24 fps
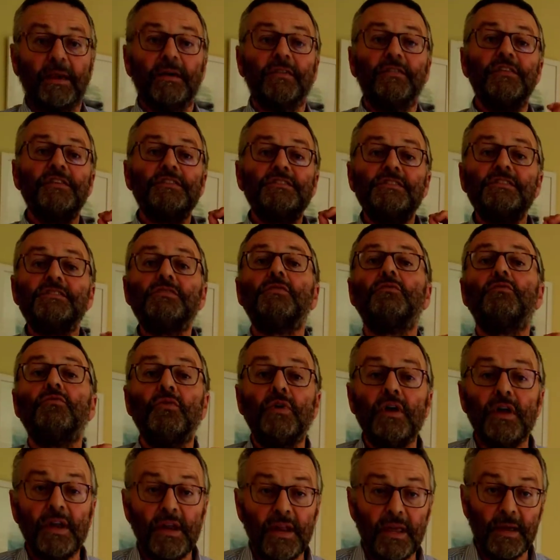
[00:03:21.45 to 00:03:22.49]
And this is a
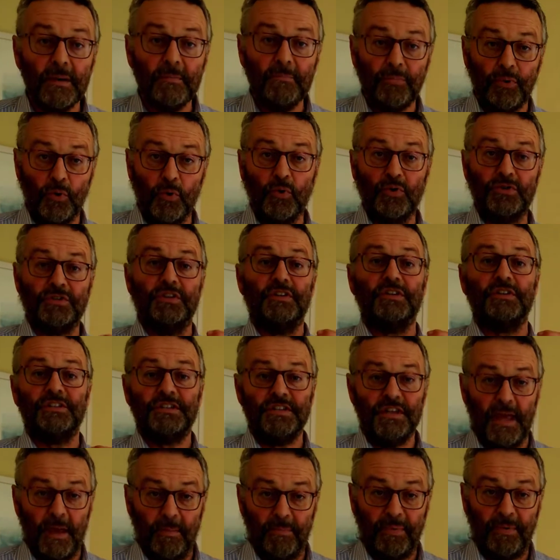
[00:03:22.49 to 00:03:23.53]
really important
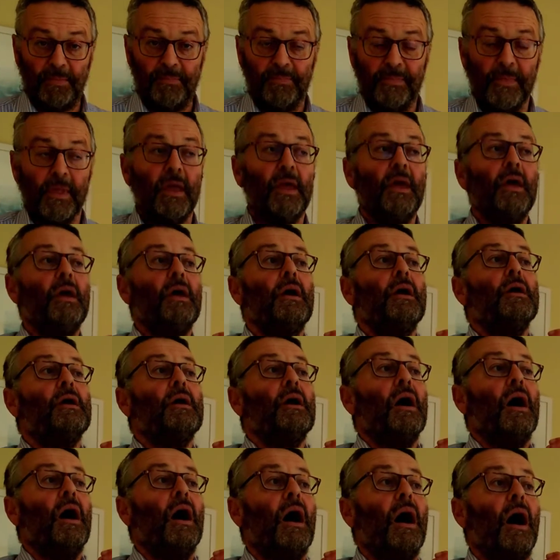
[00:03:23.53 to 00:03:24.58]
tip.
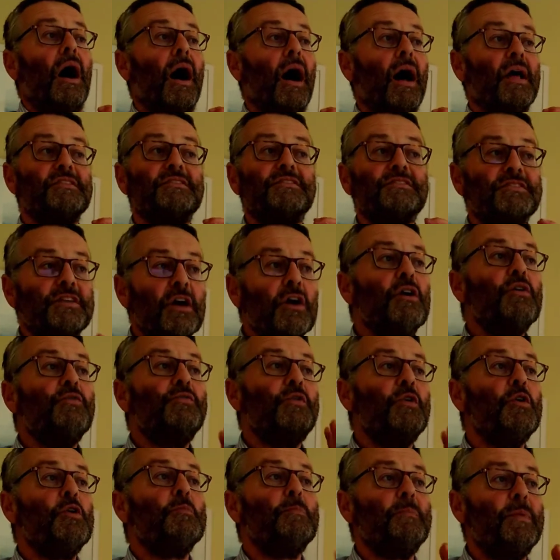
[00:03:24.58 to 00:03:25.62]
And so
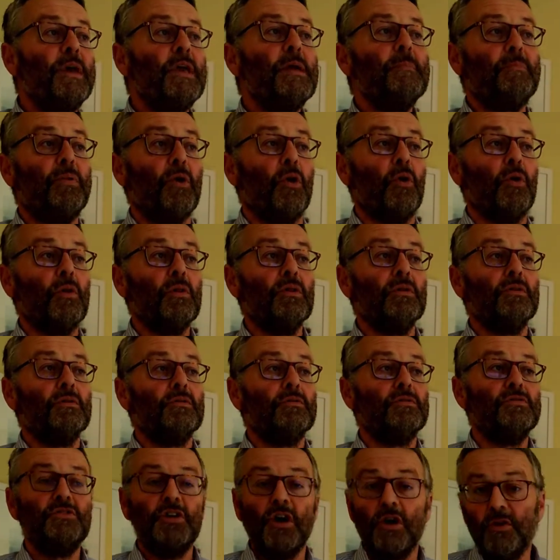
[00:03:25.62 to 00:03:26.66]
few people
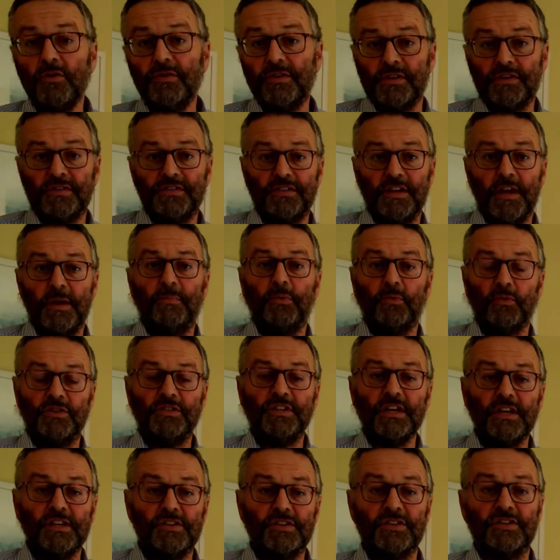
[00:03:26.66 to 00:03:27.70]
know this tip or
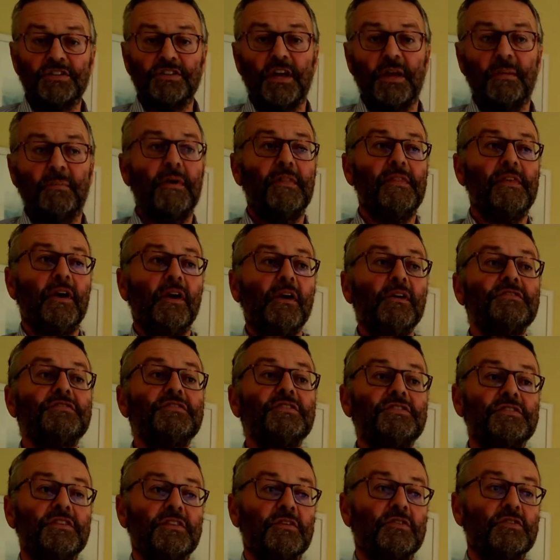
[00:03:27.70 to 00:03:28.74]
teach this tip. And the
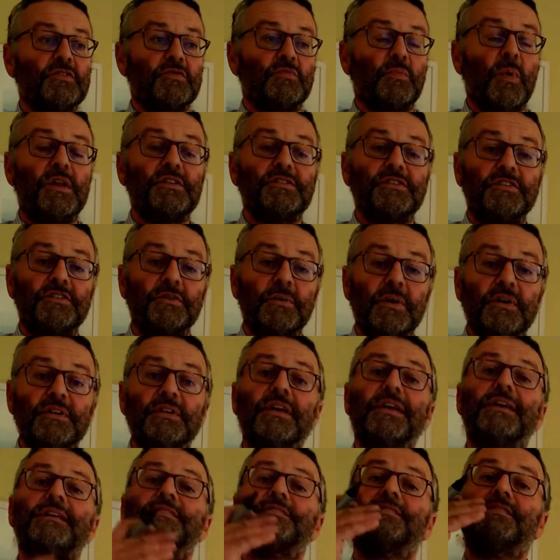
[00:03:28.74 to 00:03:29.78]
answer to this is when to do
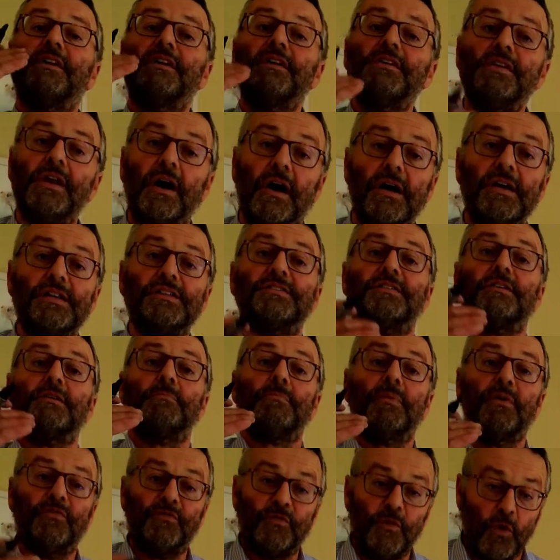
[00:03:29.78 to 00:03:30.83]
it is the night
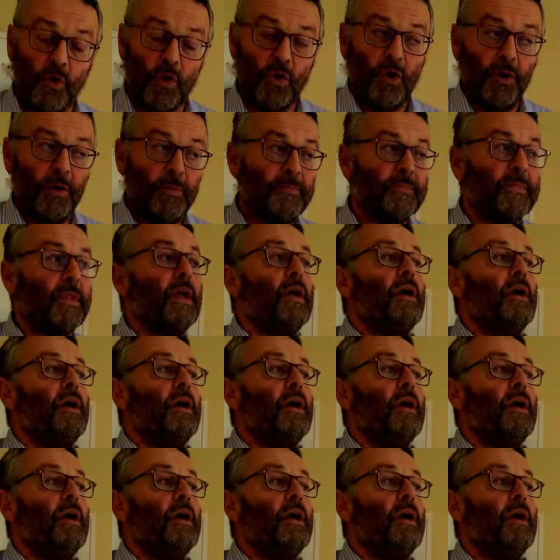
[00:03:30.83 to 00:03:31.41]
before.